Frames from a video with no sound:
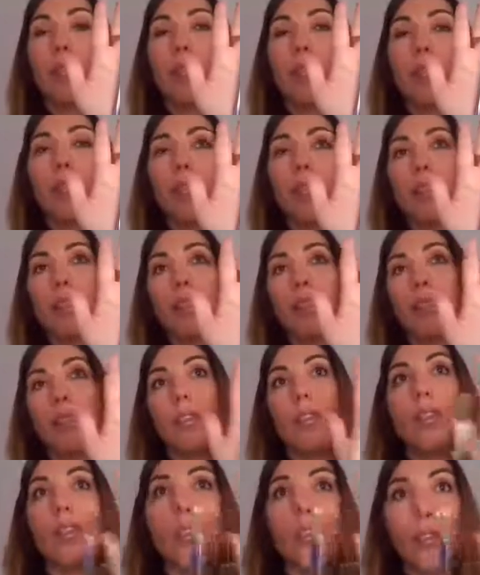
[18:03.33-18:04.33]
blade,
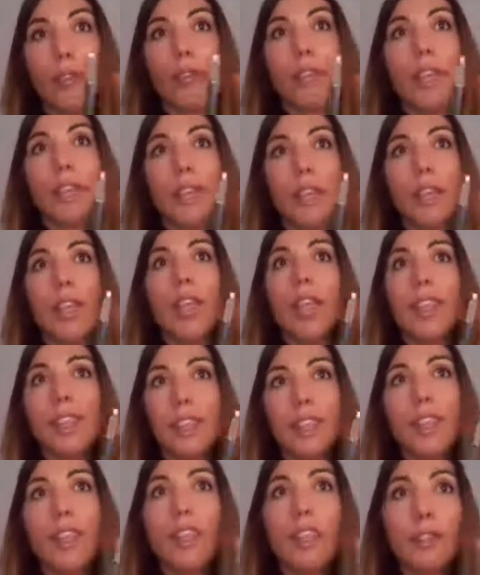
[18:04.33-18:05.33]
obviously
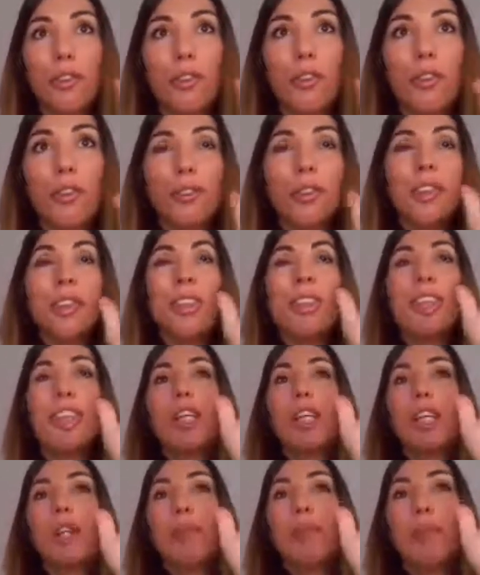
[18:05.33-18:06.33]
it's single use.
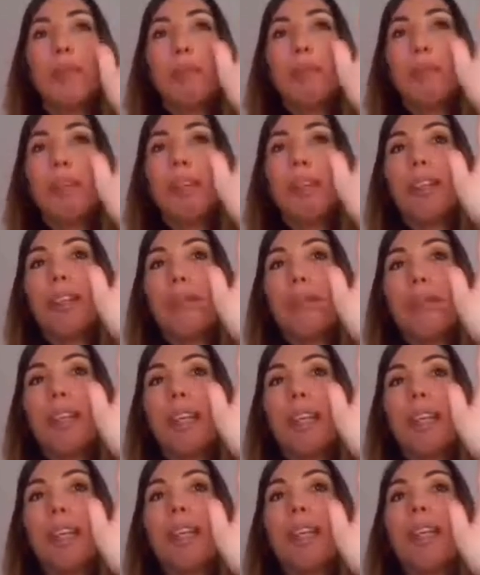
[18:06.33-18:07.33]
We bend the
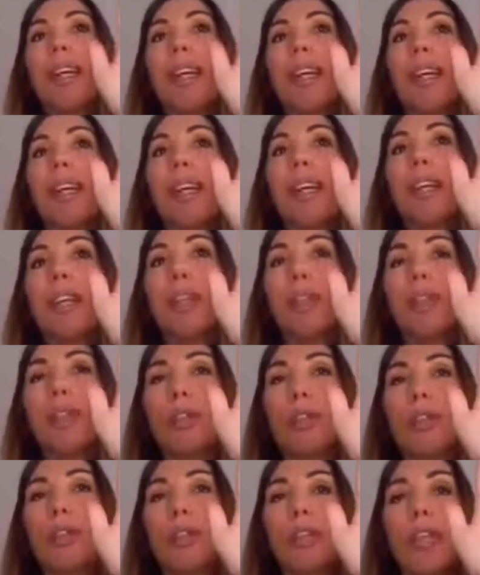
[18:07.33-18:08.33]
blade and we
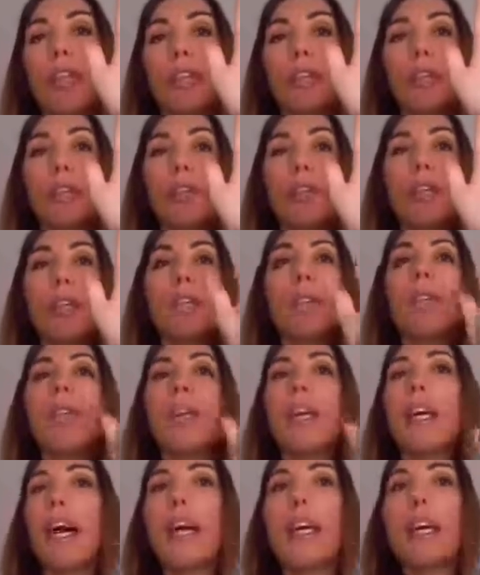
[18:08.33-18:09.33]
use that one.
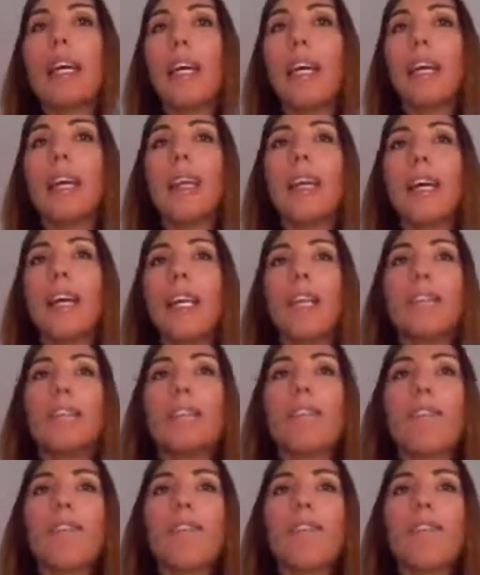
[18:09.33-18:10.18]
Again, it's a